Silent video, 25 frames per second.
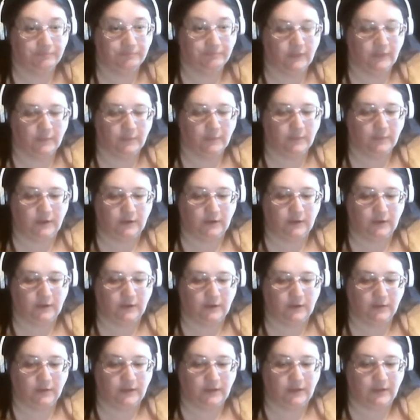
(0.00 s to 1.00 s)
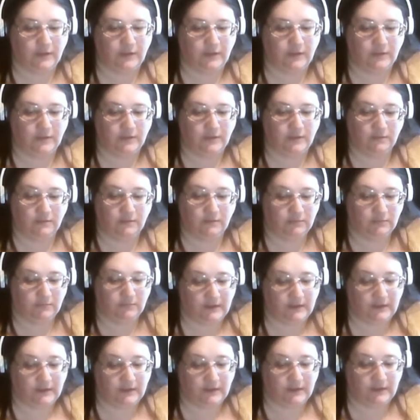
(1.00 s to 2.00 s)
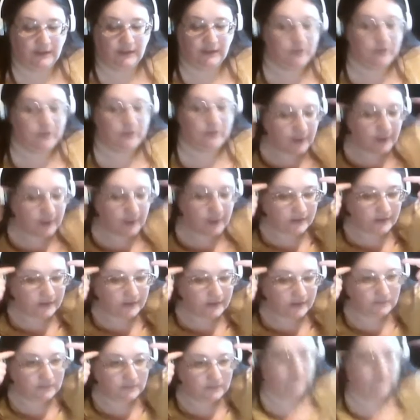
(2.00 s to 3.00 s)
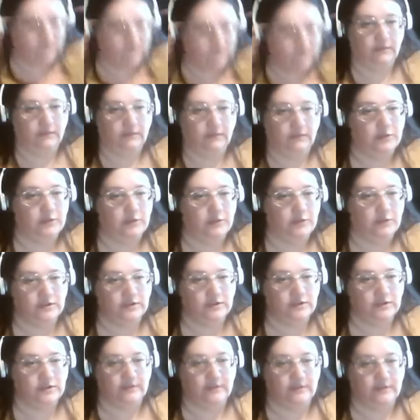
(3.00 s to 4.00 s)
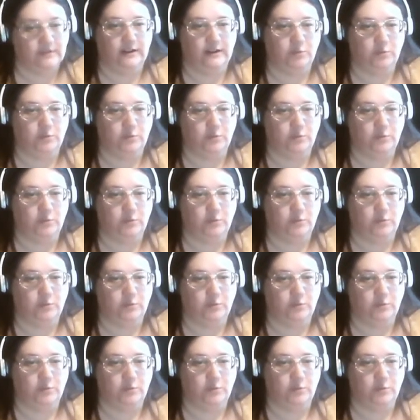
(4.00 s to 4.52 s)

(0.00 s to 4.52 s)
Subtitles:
But, you know, that in his mind, he was just a teenage boy.